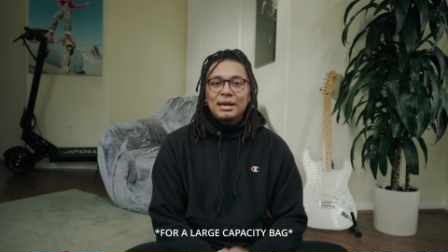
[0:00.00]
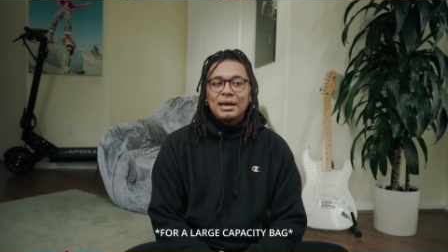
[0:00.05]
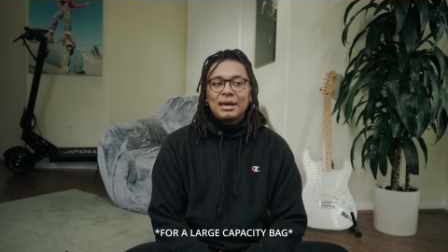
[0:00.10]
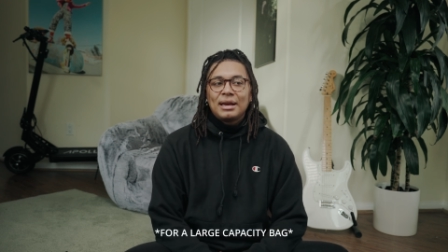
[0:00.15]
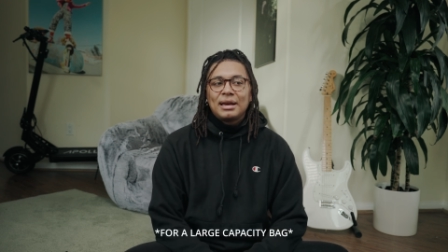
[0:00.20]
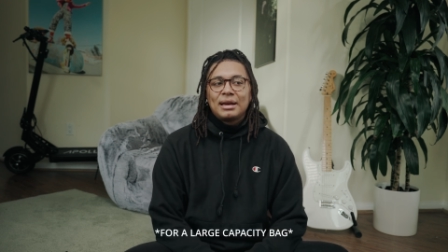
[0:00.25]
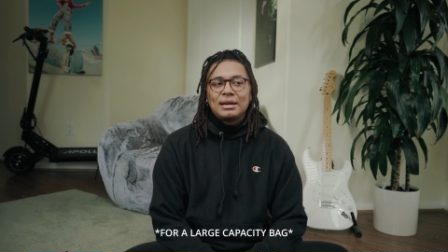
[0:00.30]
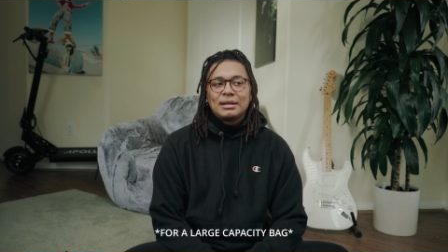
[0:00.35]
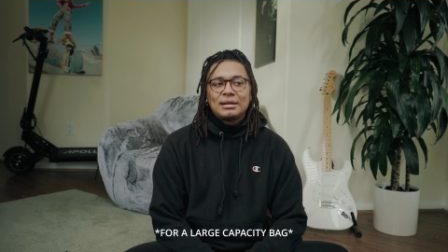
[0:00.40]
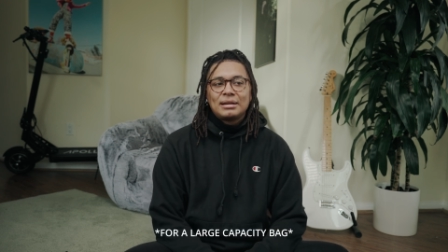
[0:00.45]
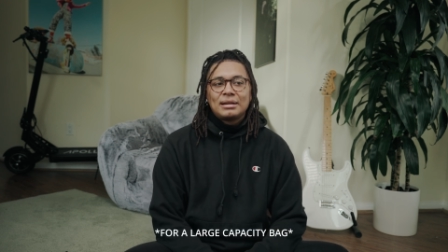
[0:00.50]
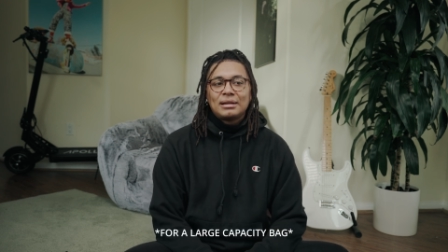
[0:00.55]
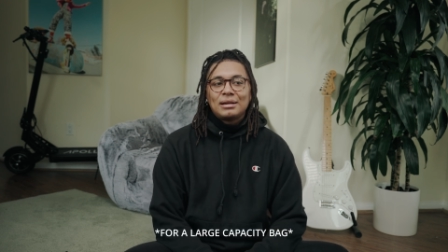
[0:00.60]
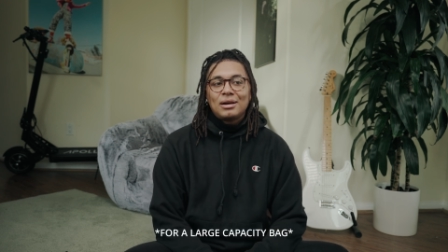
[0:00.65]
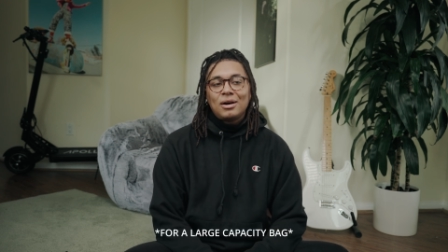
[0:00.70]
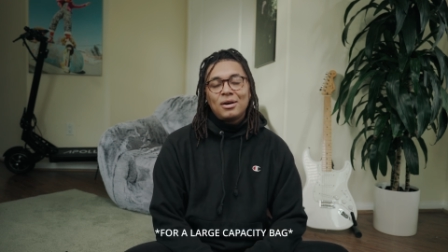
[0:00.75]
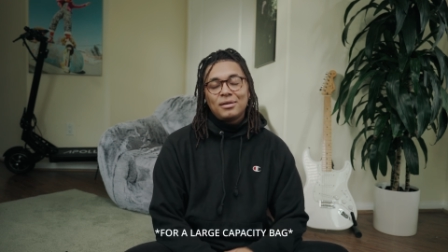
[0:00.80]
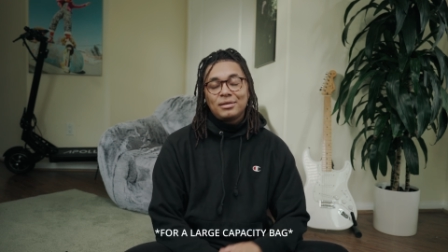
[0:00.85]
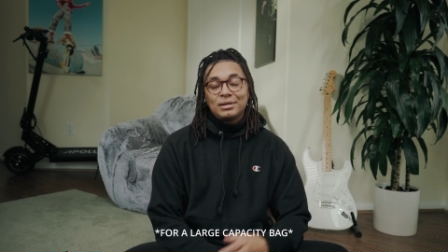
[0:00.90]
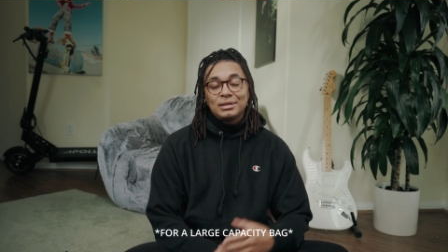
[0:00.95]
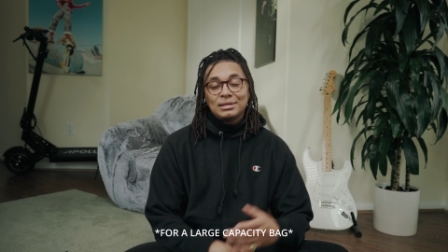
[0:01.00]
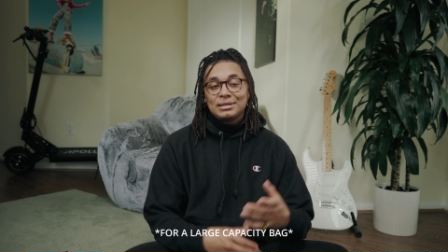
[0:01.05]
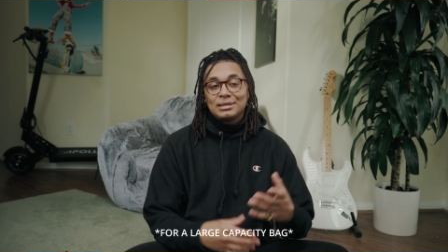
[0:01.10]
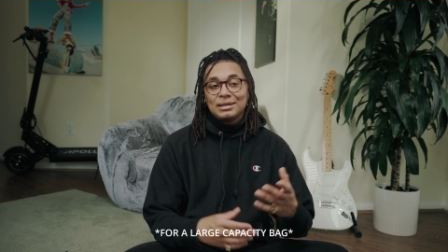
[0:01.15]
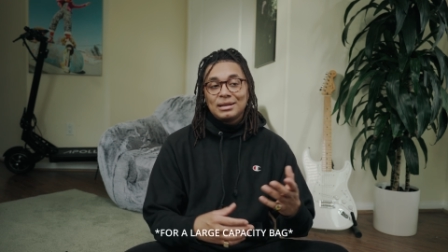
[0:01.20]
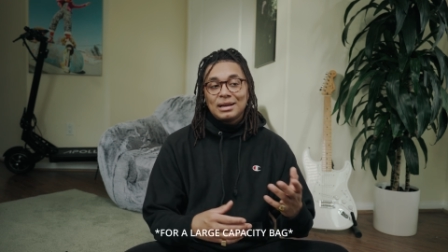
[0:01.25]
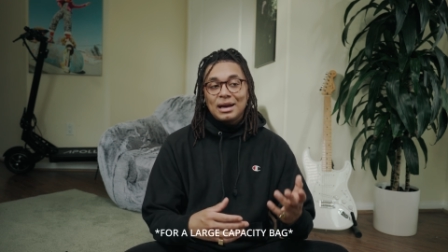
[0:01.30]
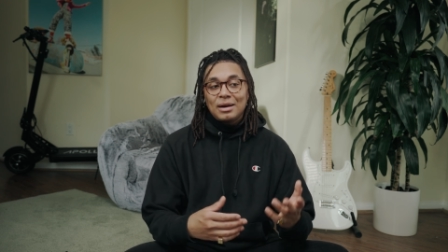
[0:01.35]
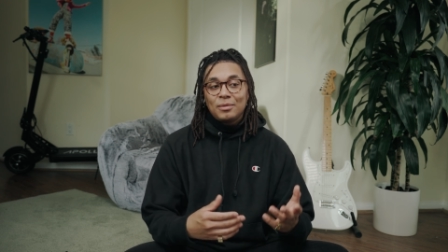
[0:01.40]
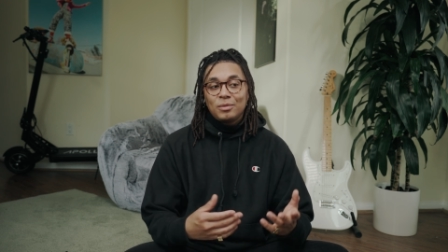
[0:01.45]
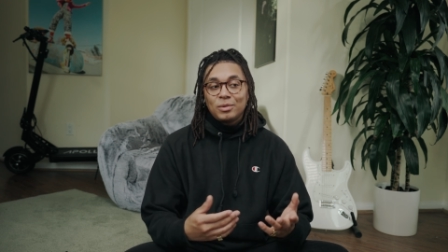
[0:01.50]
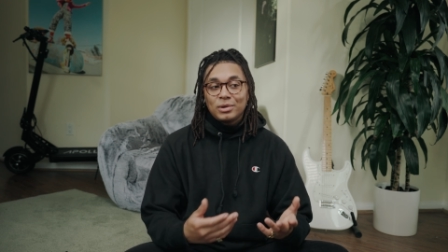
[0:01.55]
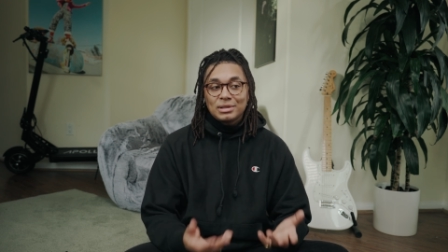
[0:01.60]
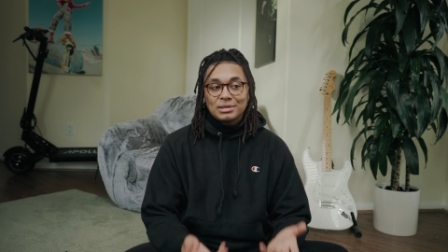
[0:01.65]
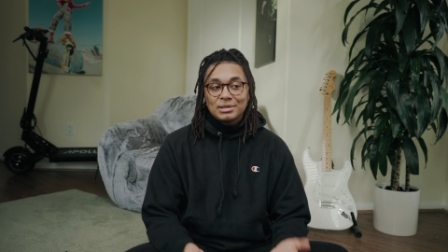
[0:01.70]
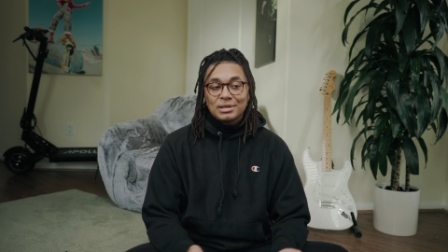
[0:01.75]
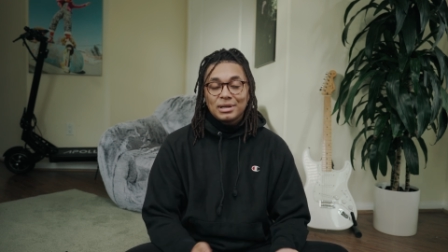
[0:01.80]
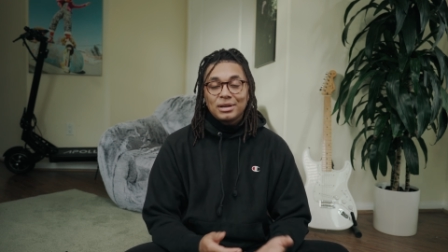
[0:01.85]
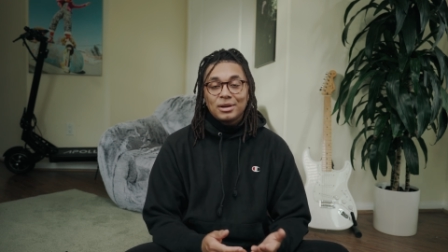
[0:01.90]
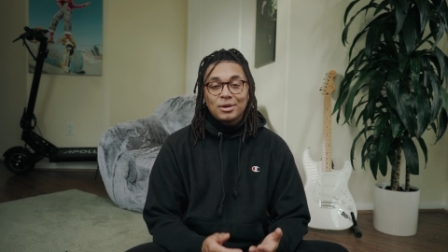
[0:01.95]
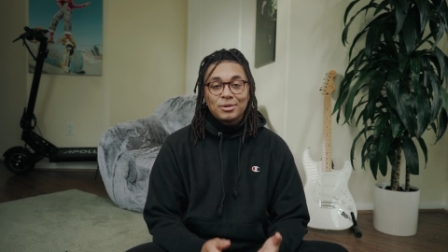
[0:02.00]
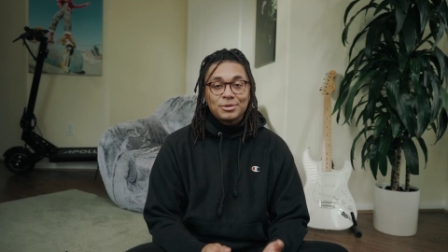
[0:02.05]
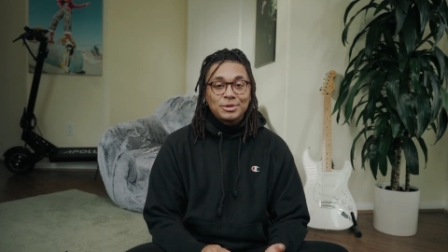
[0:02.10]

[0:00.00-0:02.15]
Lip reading: and honestly, I wouldn't say go